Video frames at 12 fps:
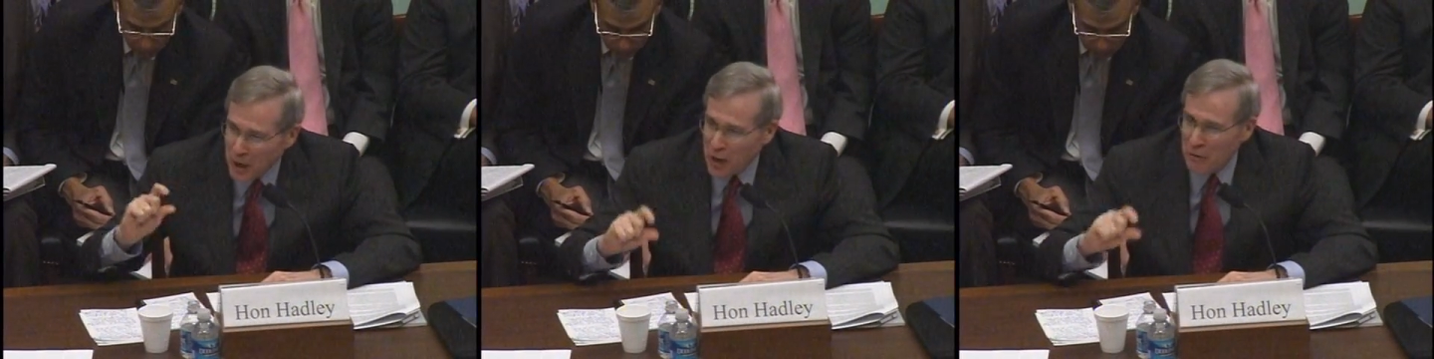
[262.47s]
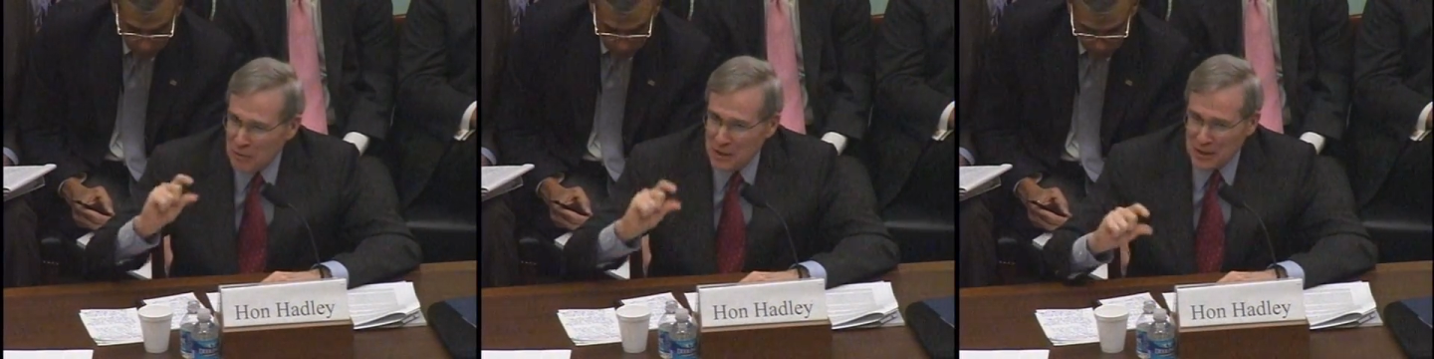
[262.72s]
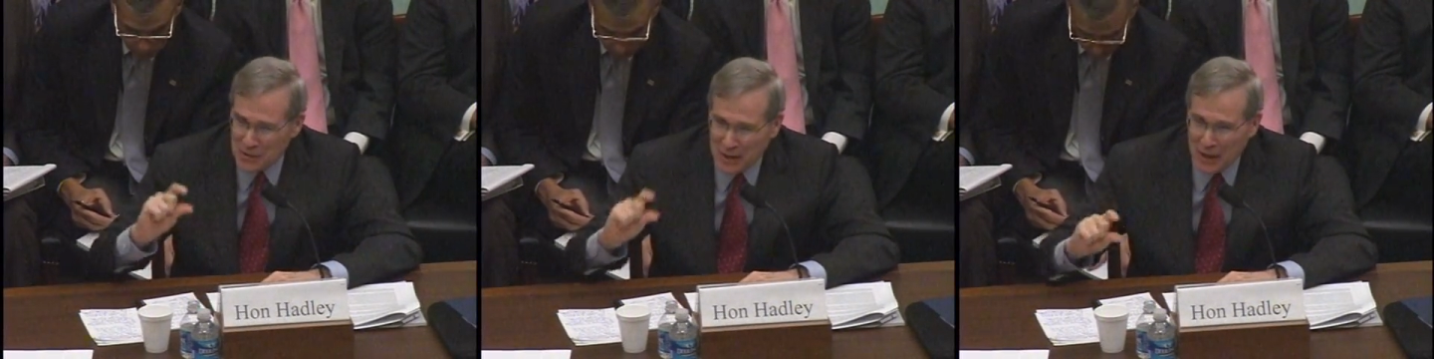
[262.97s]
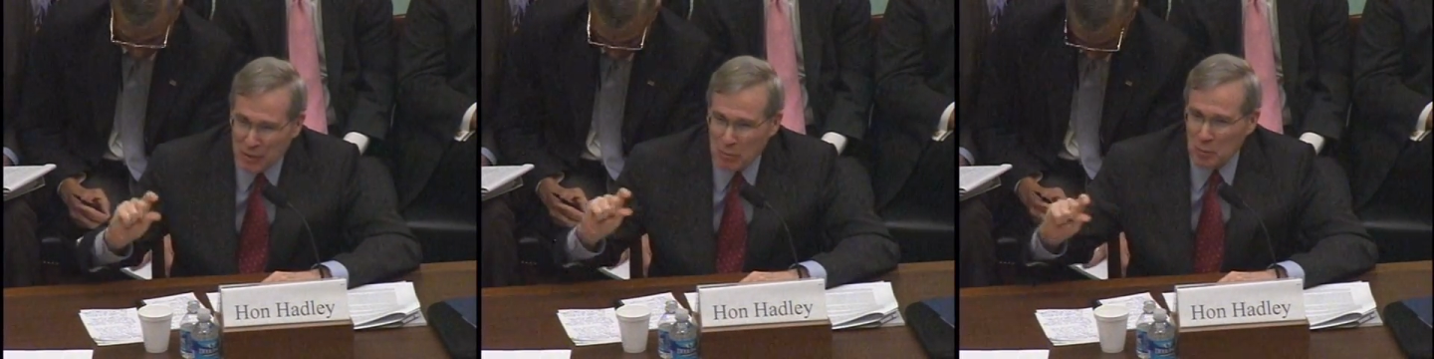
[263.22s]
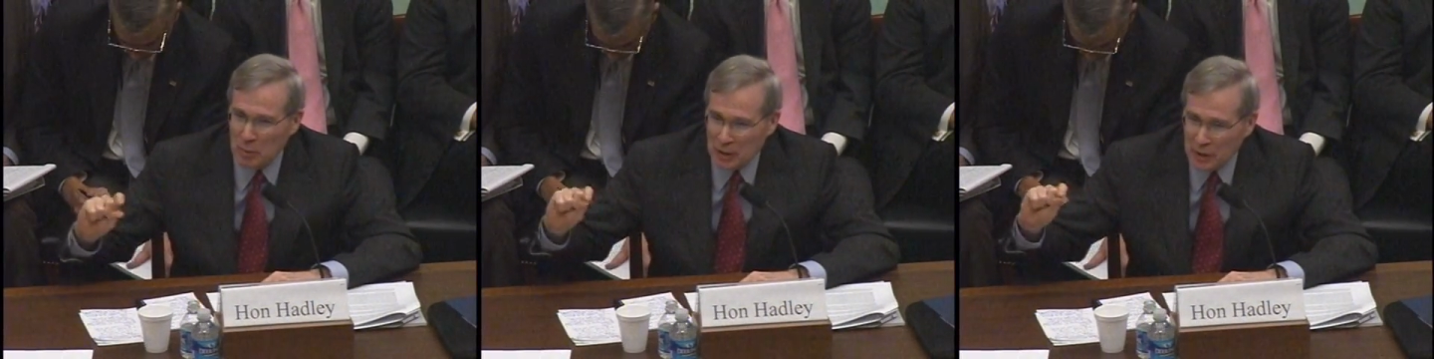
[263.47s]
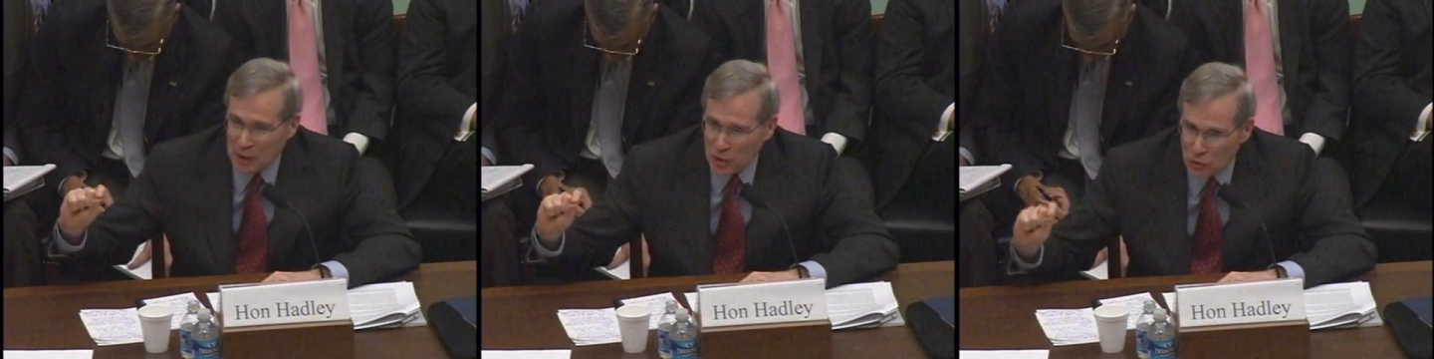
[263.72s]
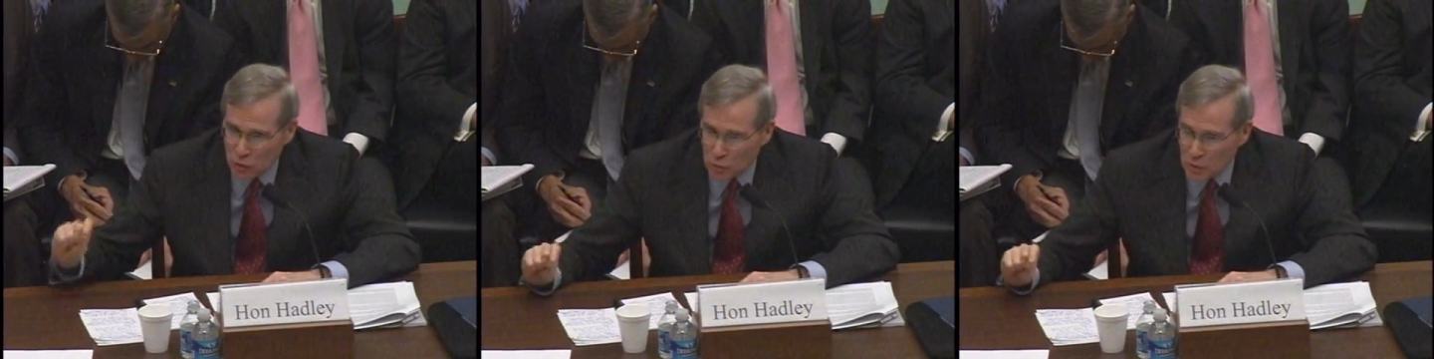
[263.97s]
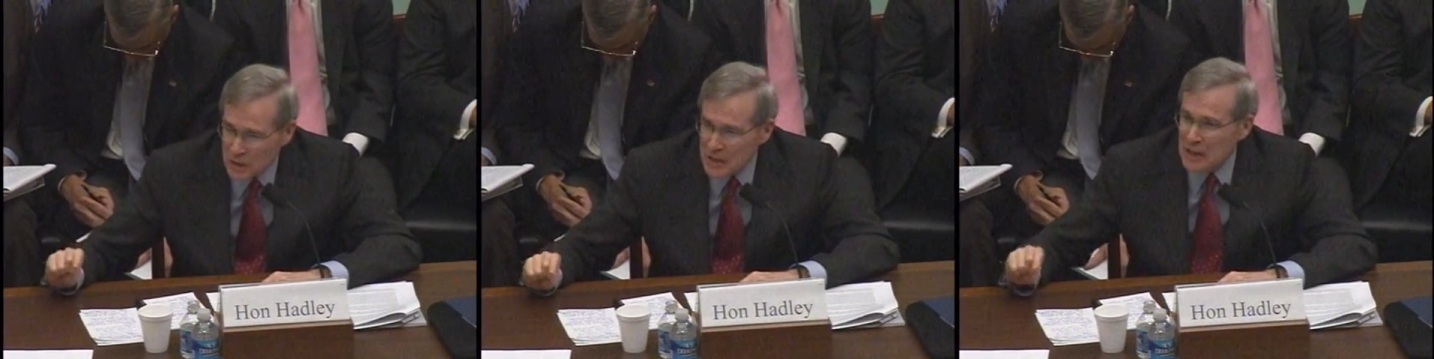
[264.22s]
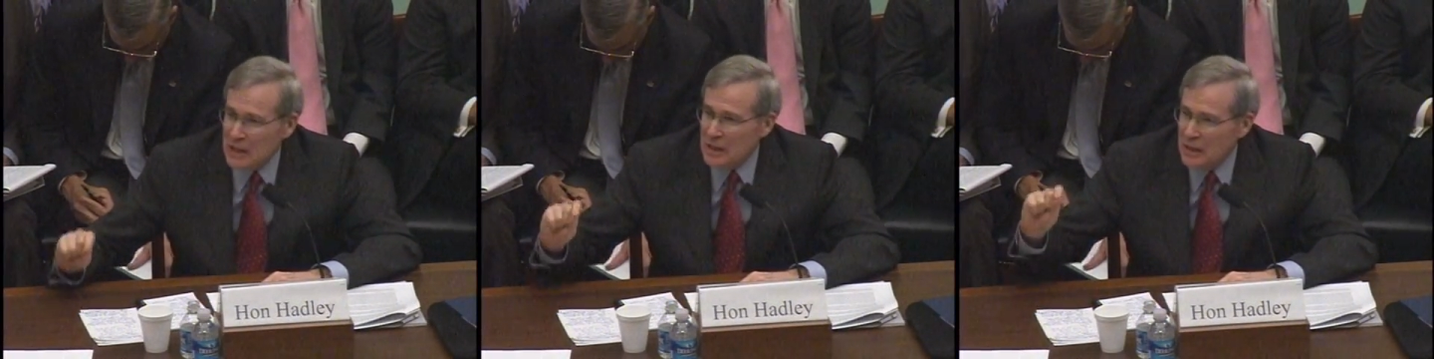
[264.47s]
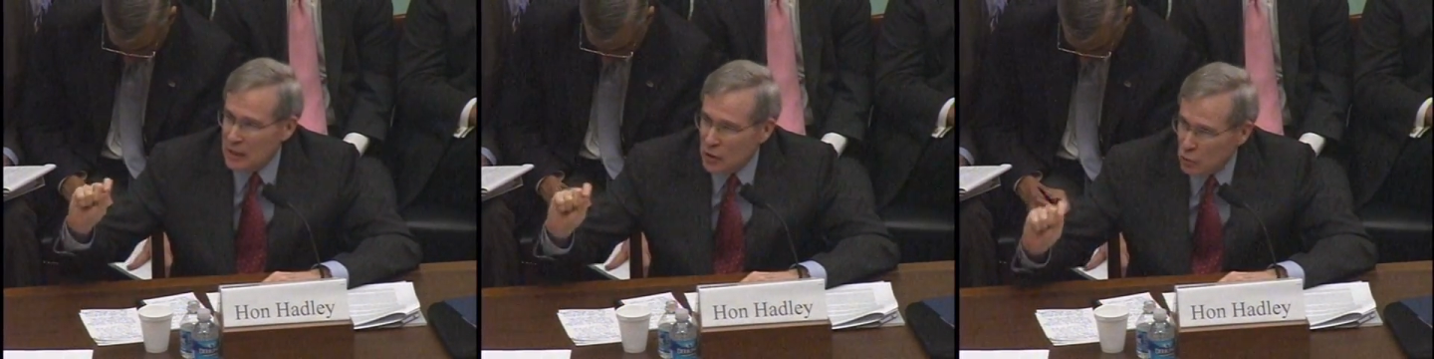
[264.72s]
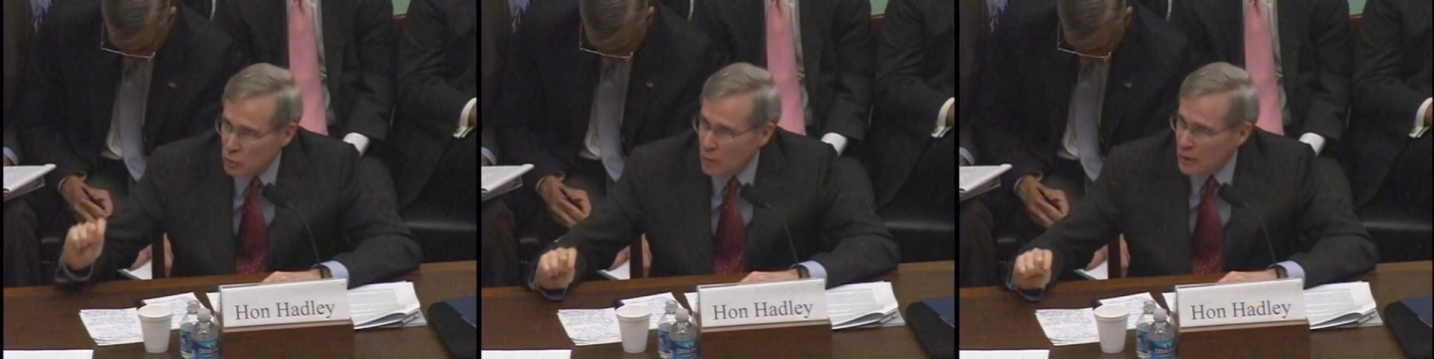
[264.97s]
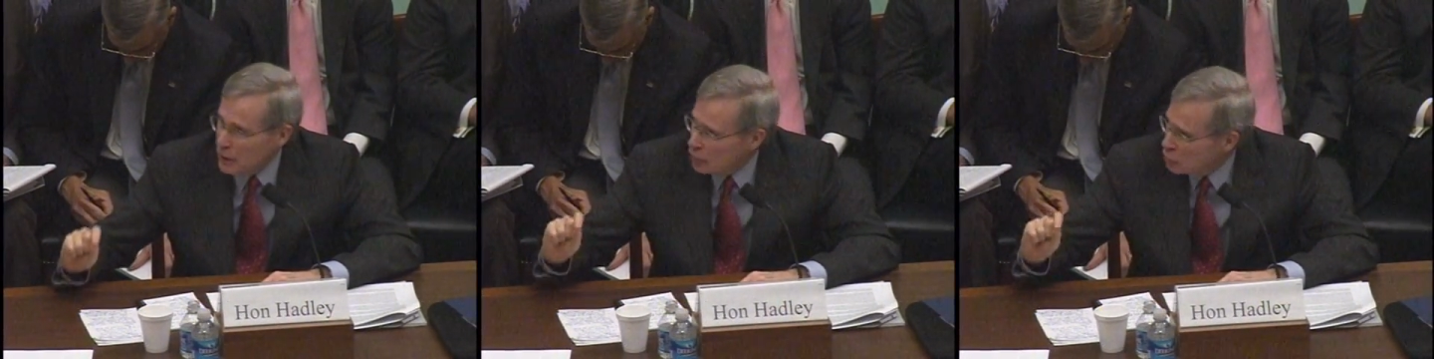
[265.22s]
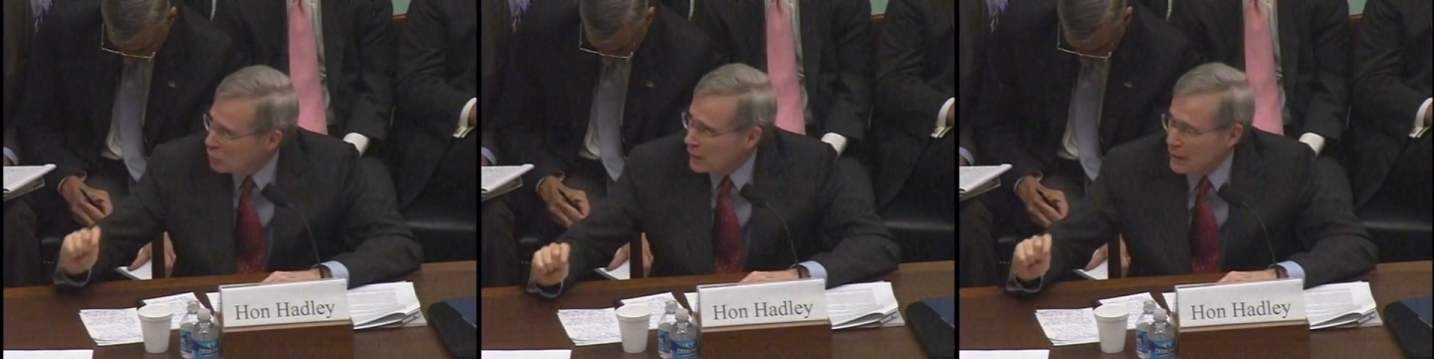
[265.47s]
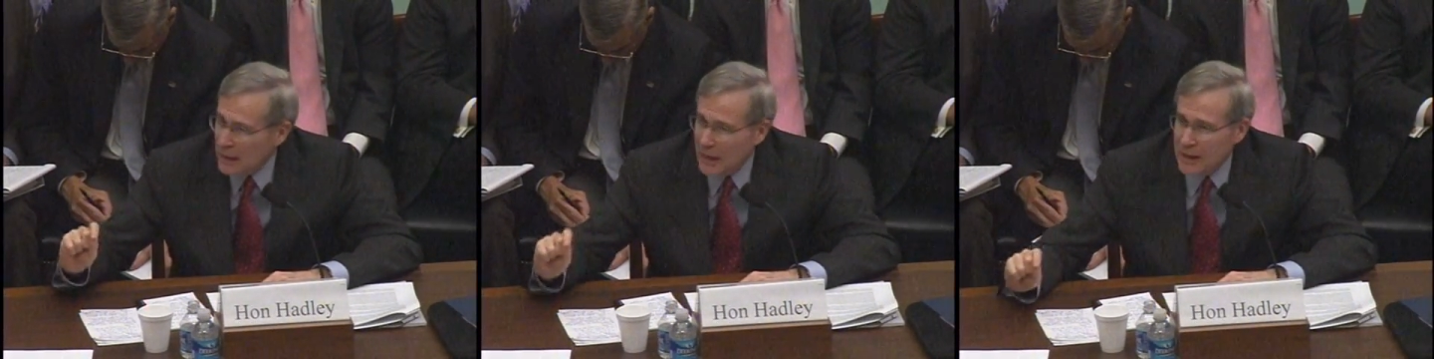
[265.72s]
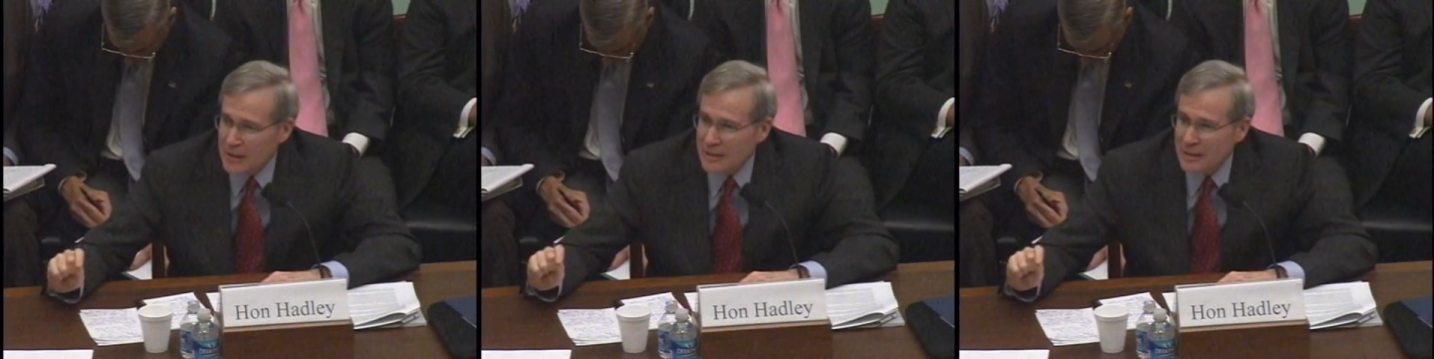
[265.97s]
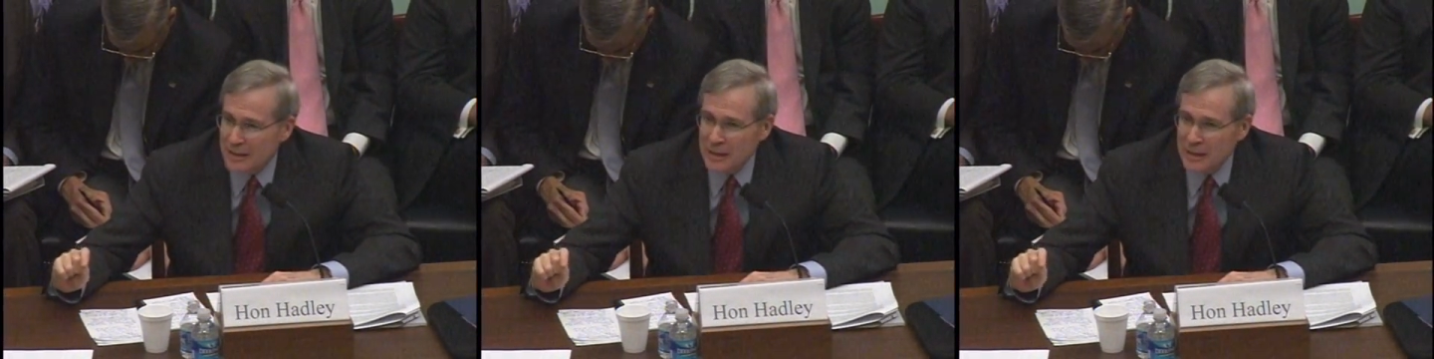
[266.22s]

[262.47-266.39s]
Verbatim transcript: of these capabilities you would need in 2028